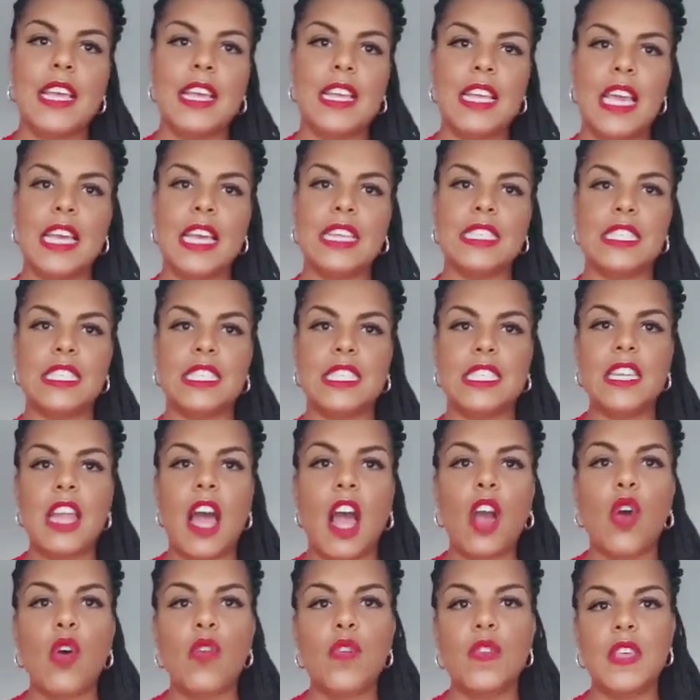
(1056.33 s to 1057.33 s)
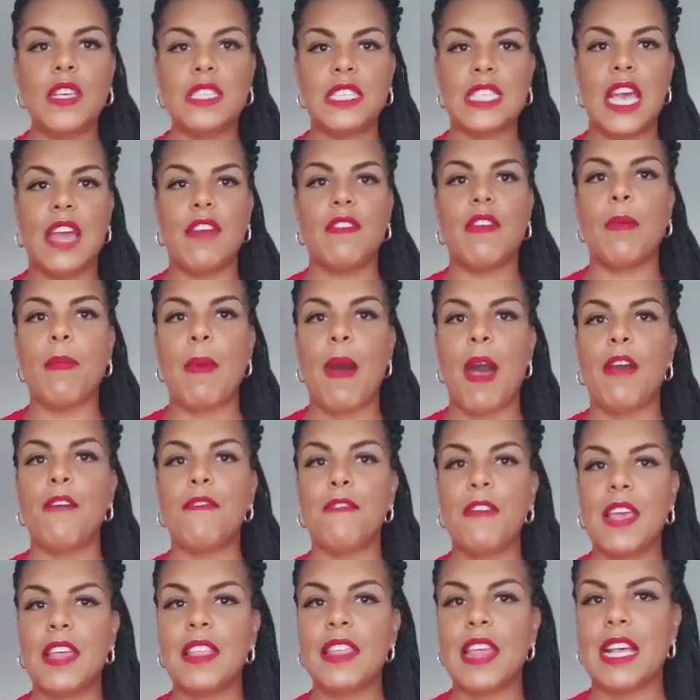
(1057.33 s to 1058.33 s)
It's snug on this area, but
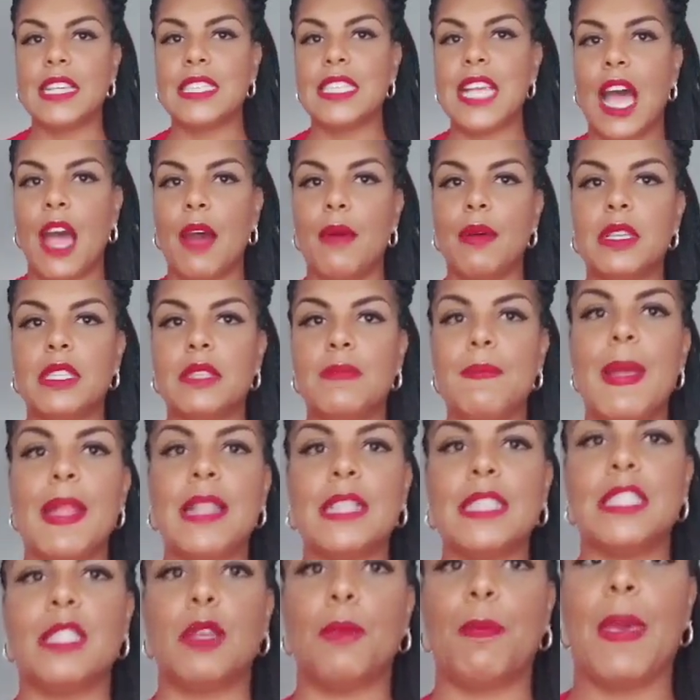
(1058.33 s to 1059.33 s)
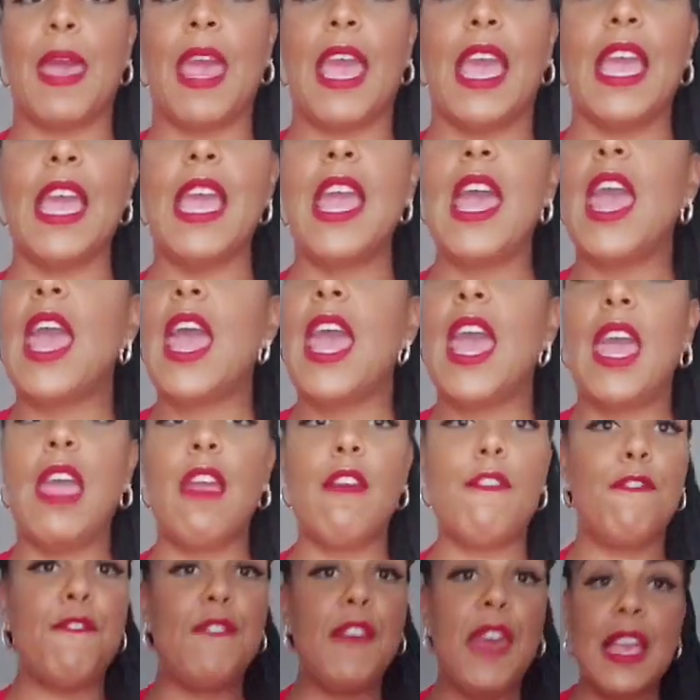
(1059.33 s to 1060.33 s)
I think that's how it's meant to be.
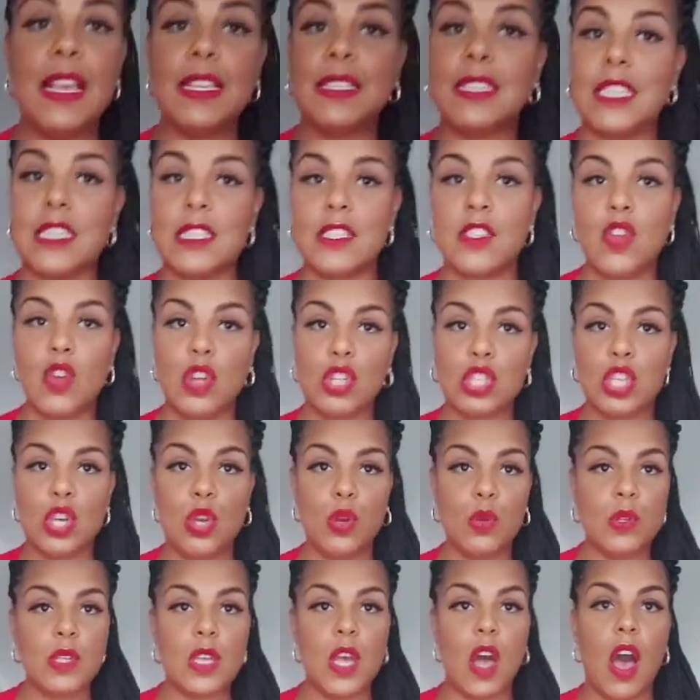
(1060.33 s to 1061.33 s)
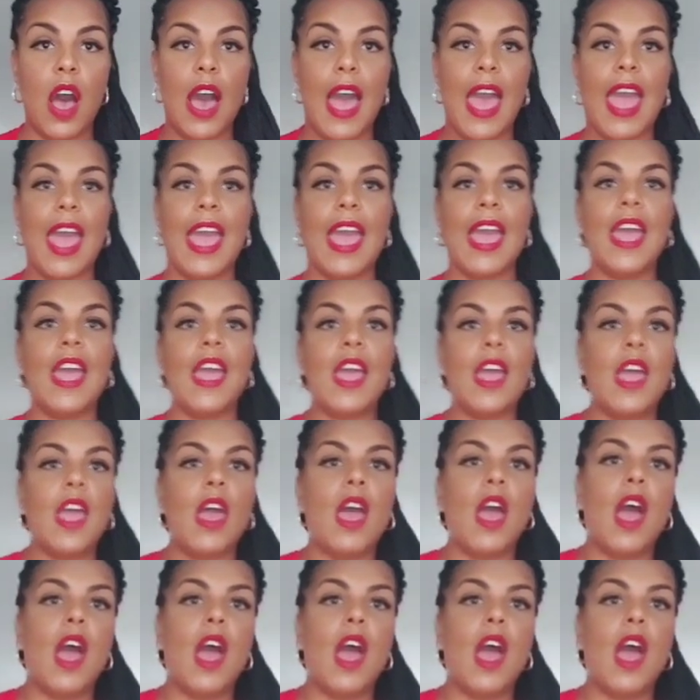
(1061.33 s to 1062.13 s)
It fits, it's not too tight.